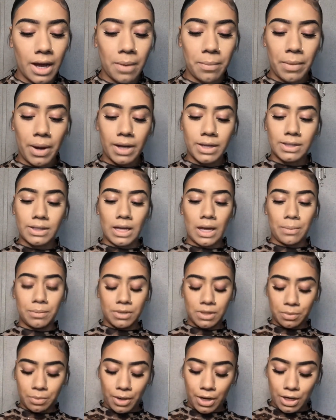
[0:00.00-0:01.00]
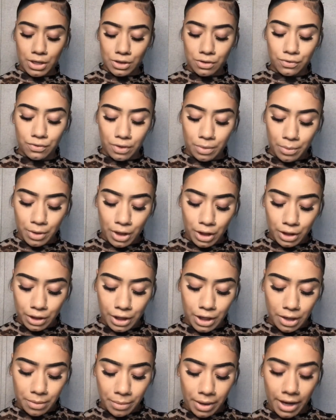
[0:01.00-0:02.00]
my same sponge from
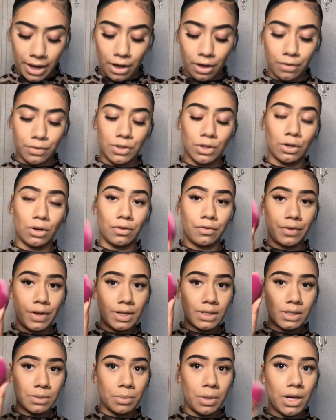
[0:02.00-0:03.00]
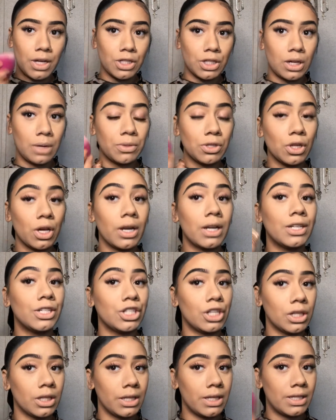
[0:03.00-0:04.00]
earlier, my e.l.f. Total Face sponge, and I'm just gonna
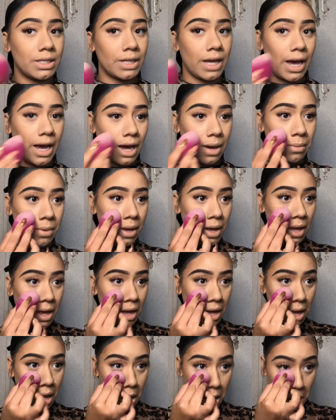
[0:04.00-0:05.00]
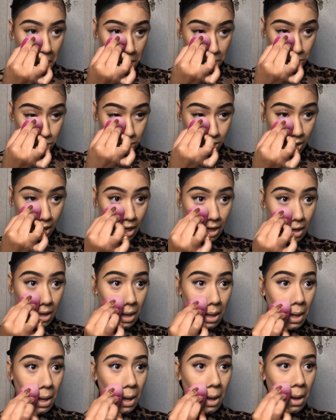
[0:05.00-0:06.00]
gently dab, just kind of
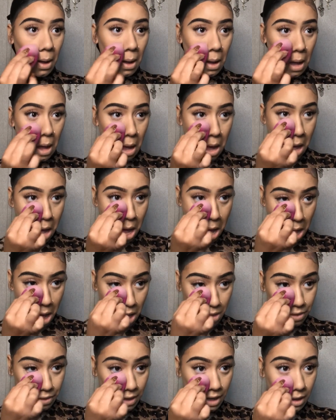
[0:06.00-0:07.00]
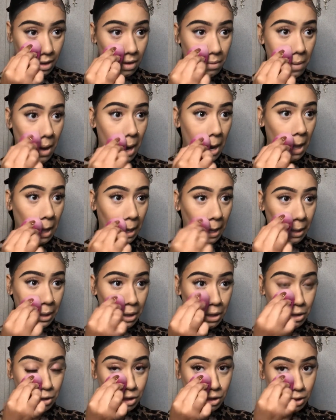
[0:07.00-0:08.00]
think about it like
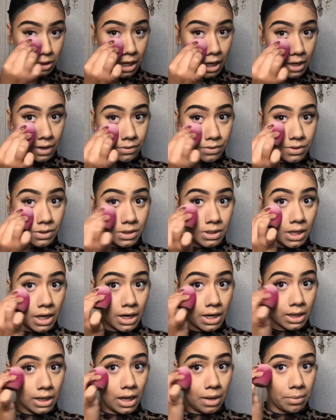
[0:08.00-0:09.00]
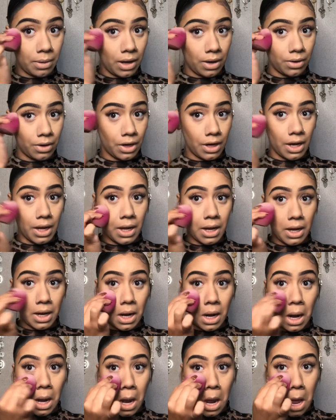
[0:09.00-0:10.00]
you're just kind of setting that powder in,
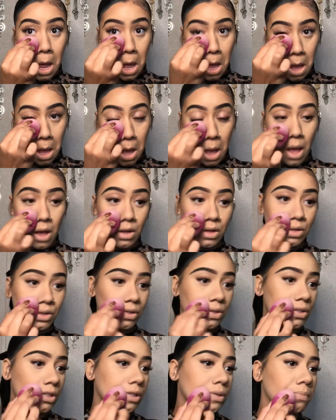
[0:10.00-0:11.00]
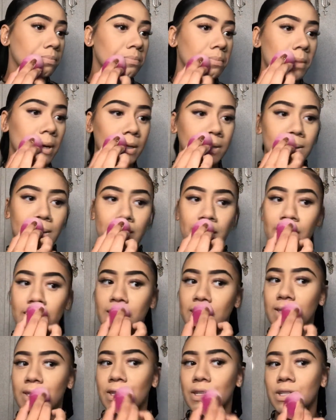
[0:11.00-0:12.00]
just melting it
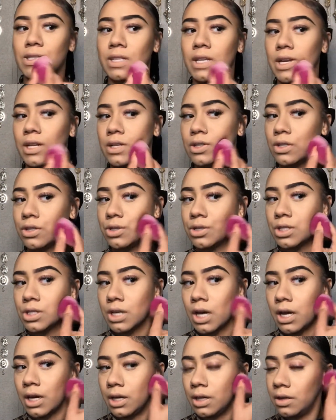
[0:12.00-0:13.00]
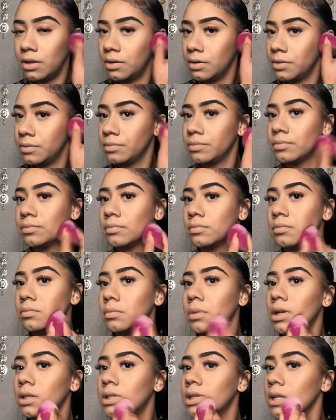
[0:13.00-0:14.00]
into your skin. So you're just kind of
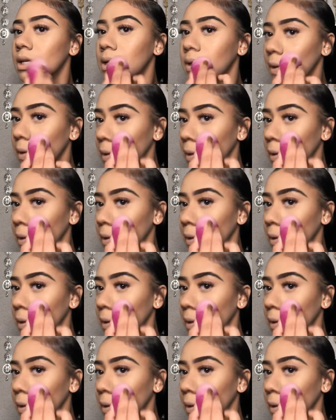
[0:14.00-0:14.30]
melting it into